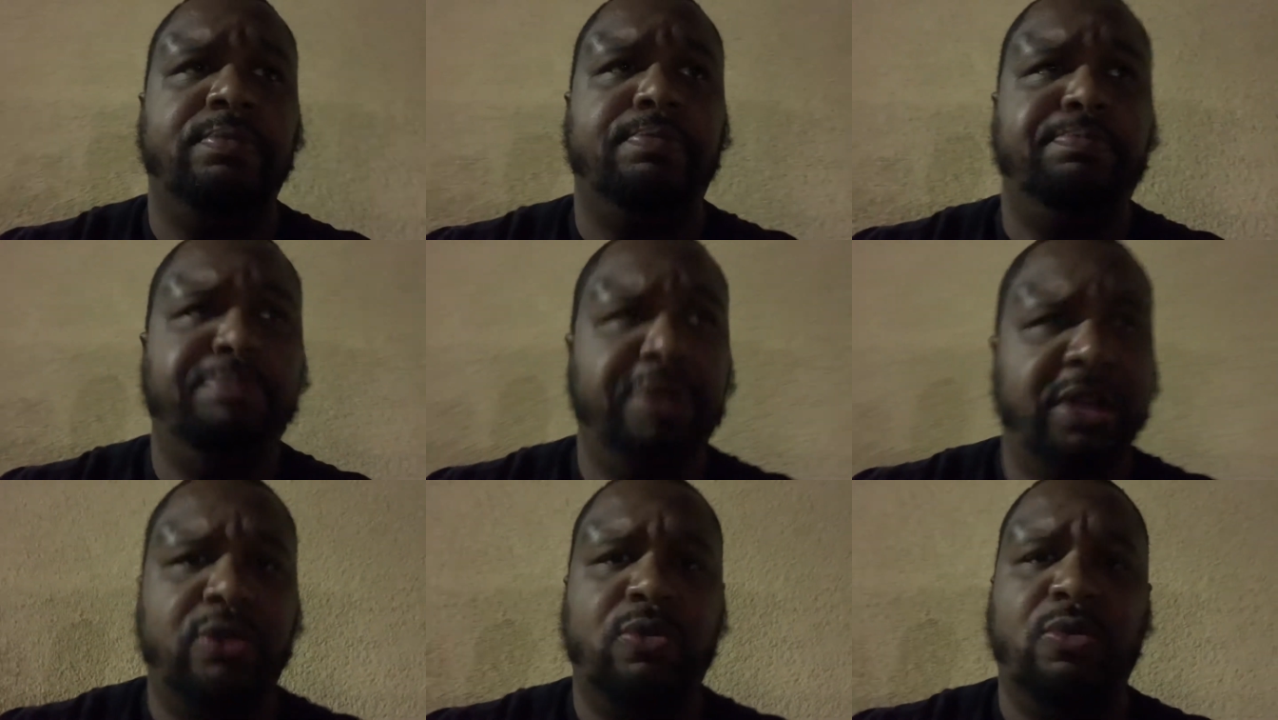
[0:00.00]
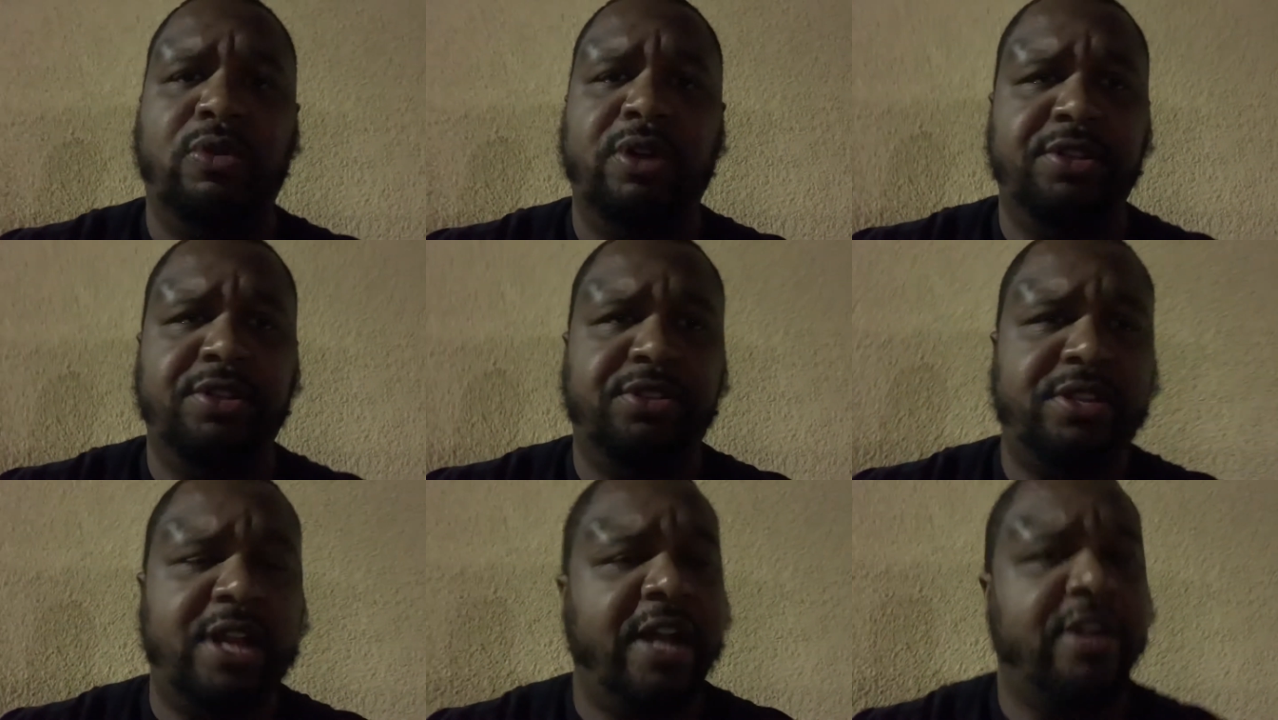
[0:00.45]
Bitcoin
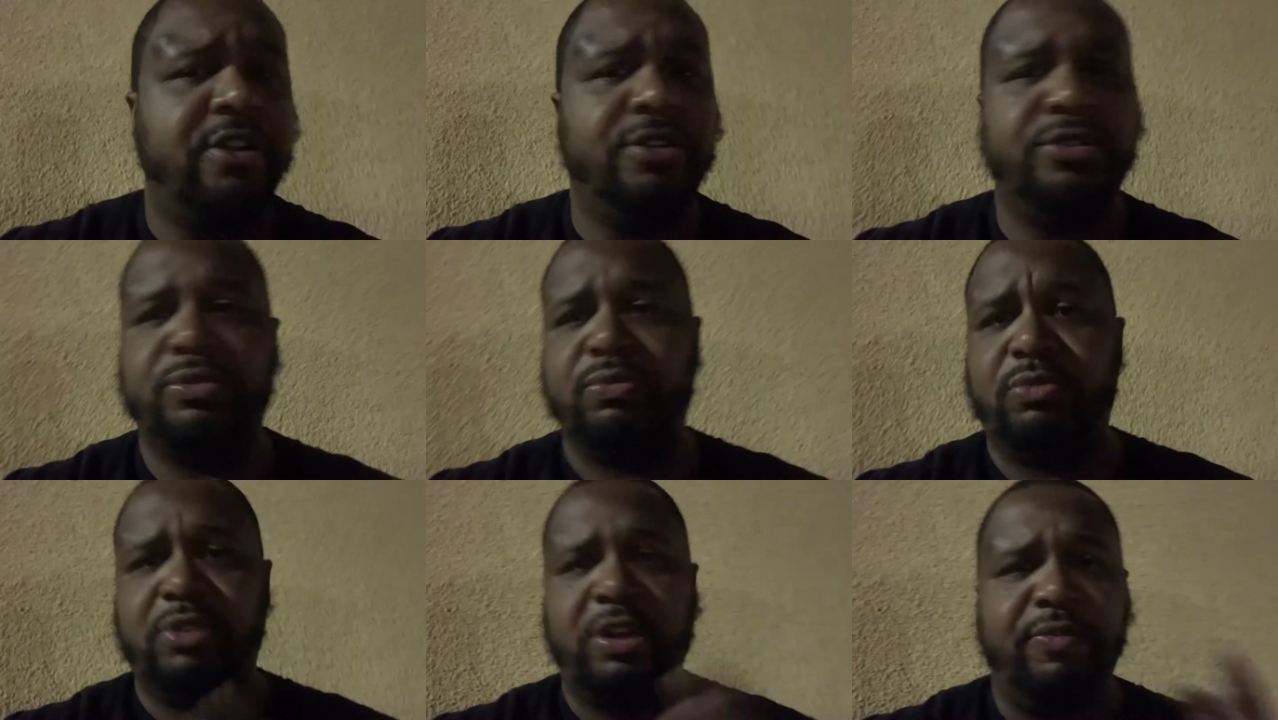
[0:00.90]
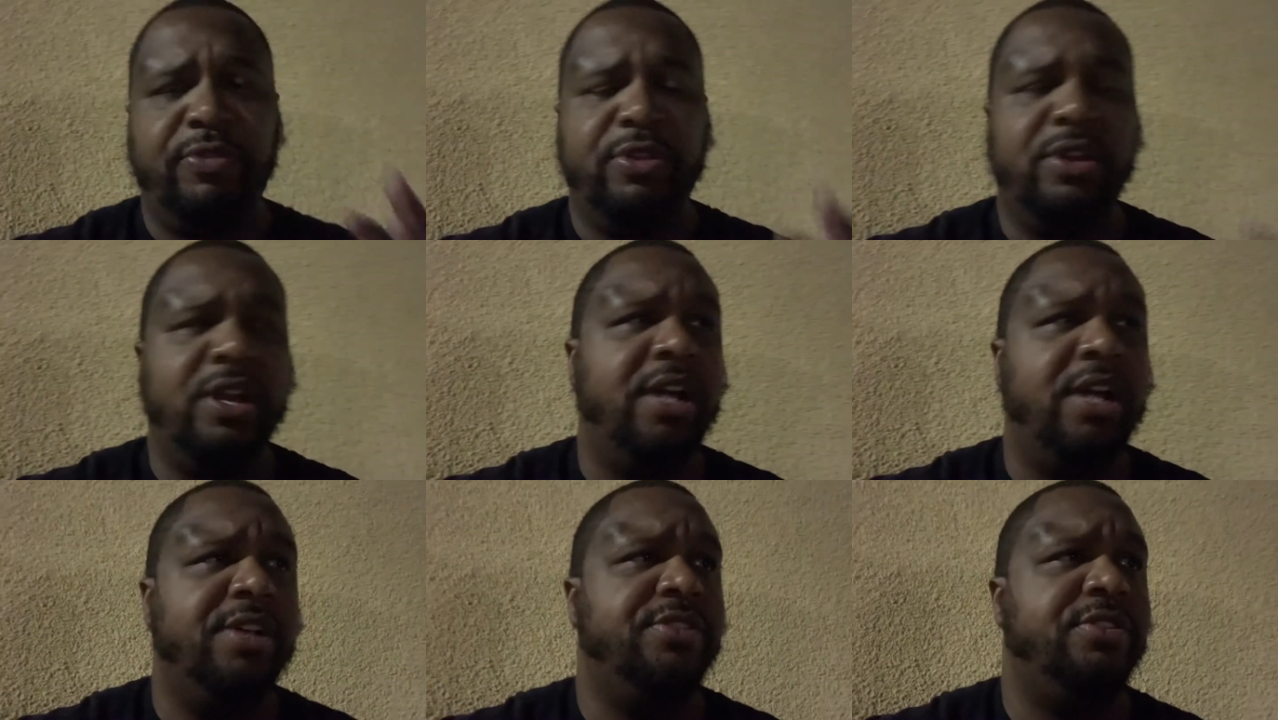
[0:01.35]
stackers, whatever you
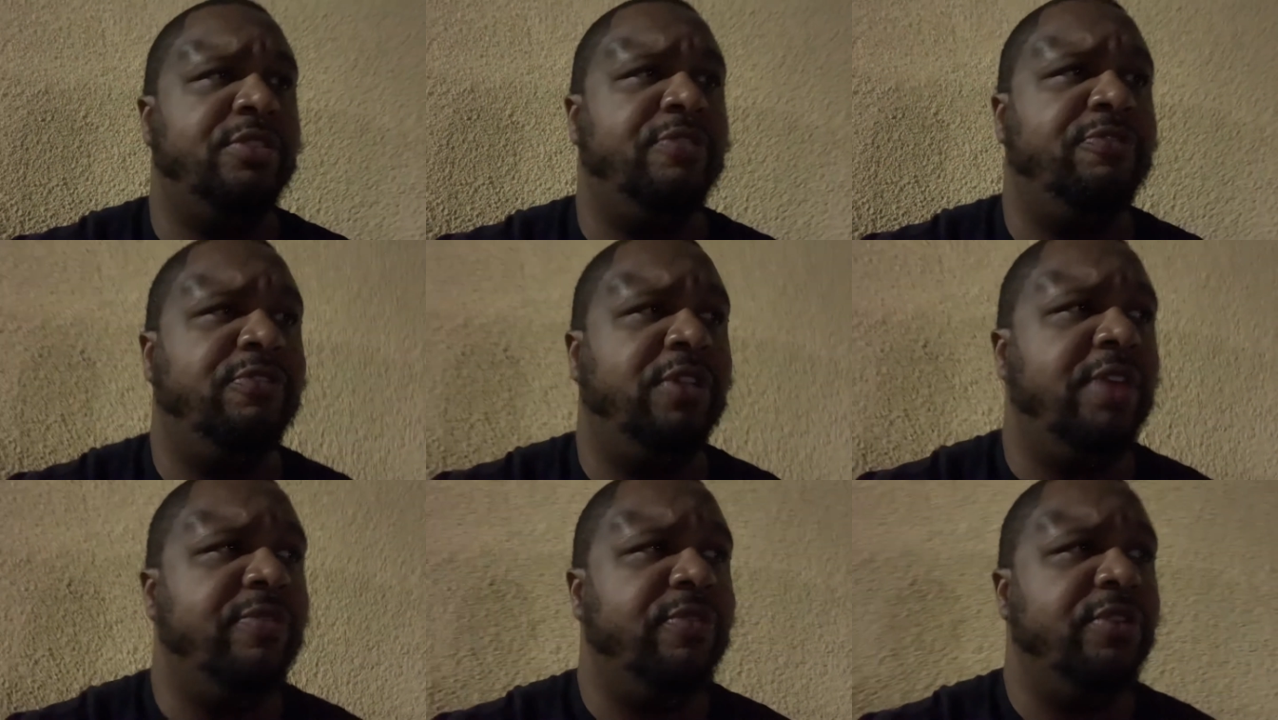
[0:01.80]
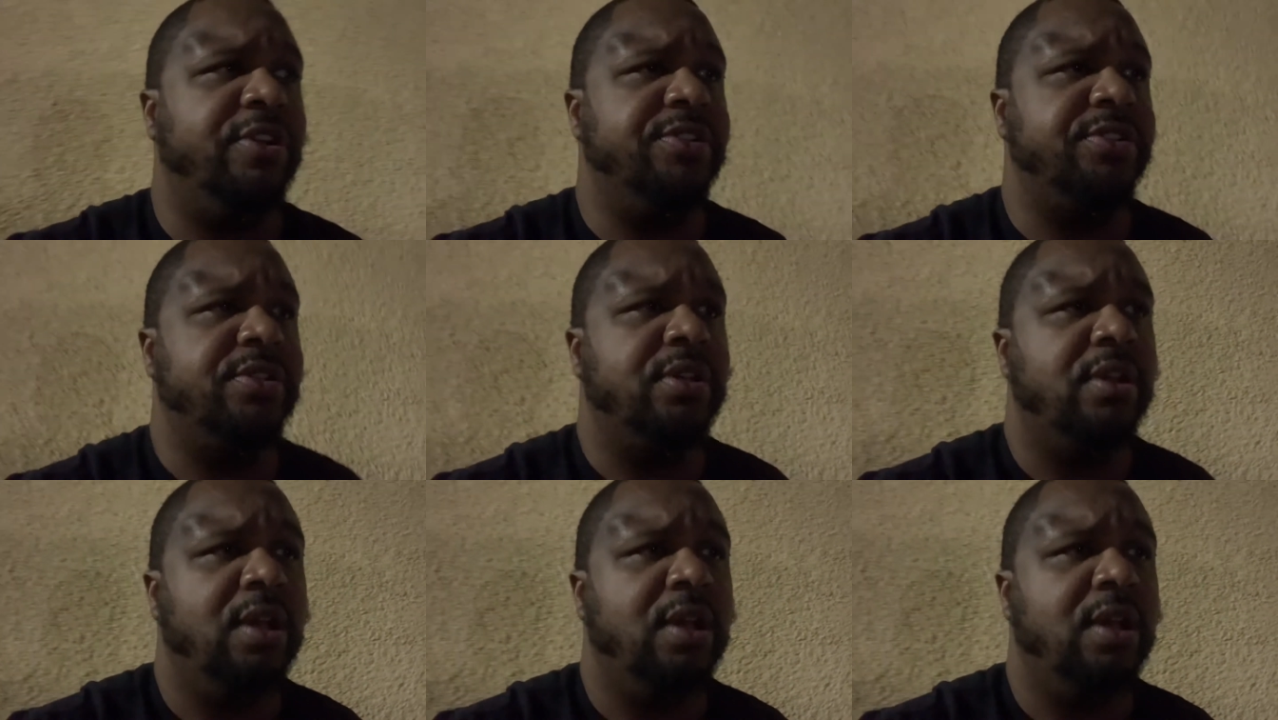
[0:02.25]
guys, your flavor is.